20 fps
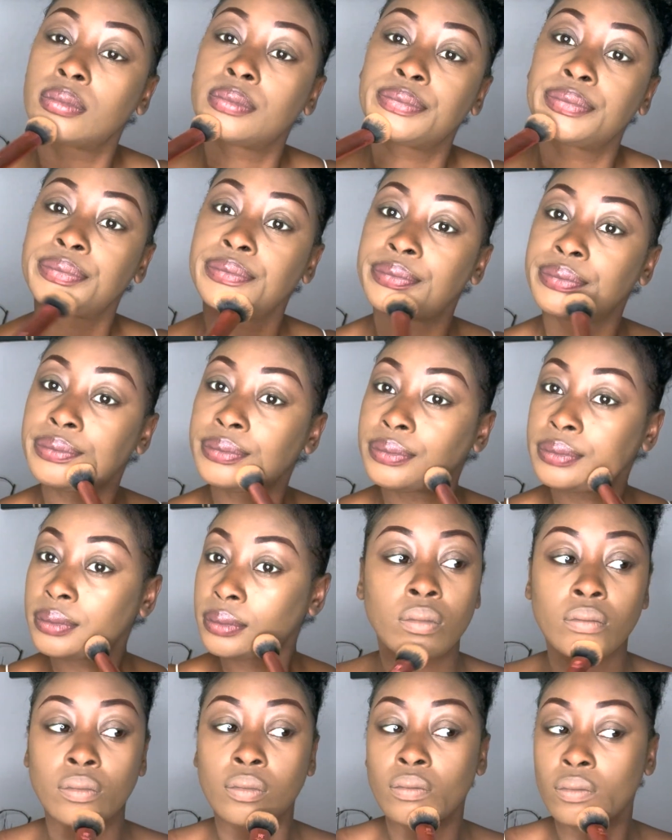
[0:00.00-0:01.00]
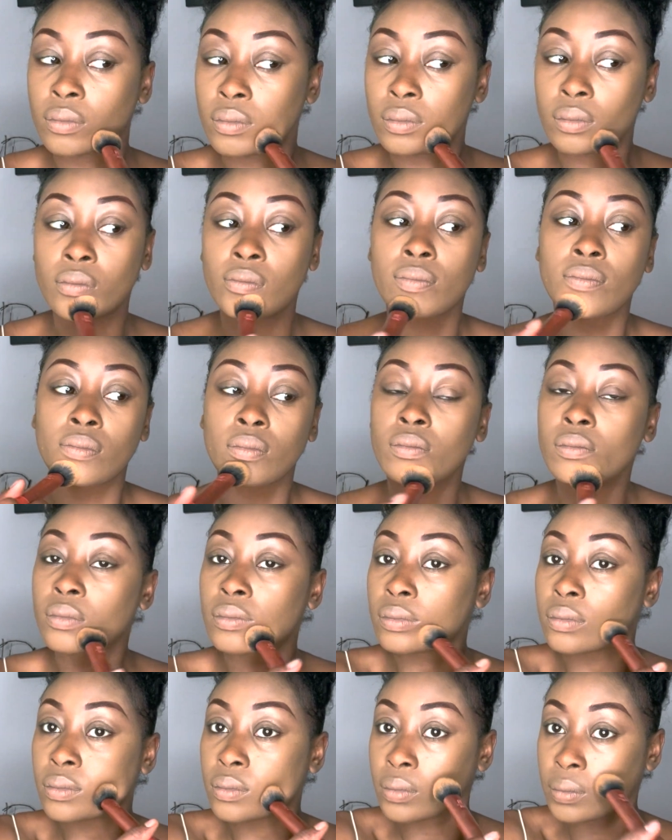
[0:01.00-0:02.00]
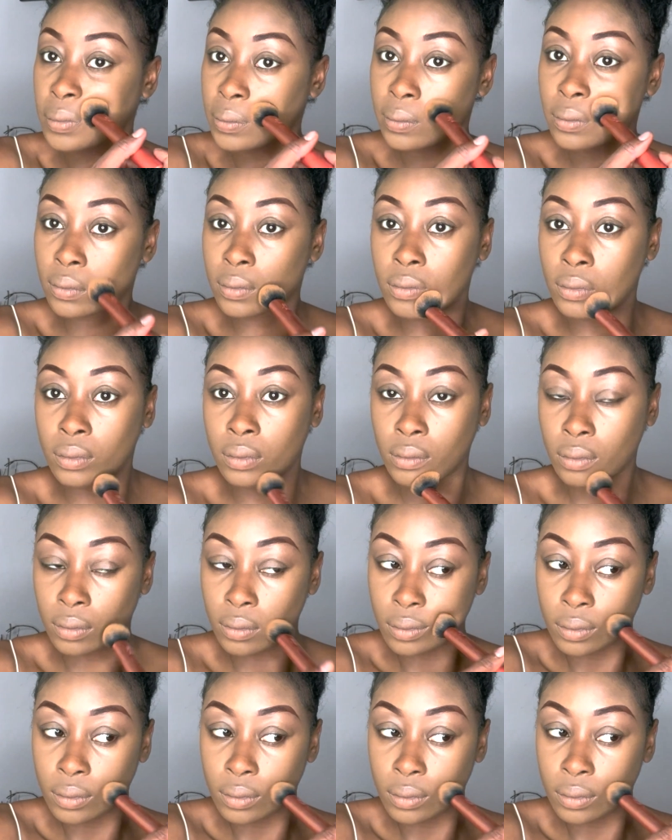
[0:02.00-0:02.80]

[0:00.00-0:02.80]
I love this brush so much, it's really good, guys.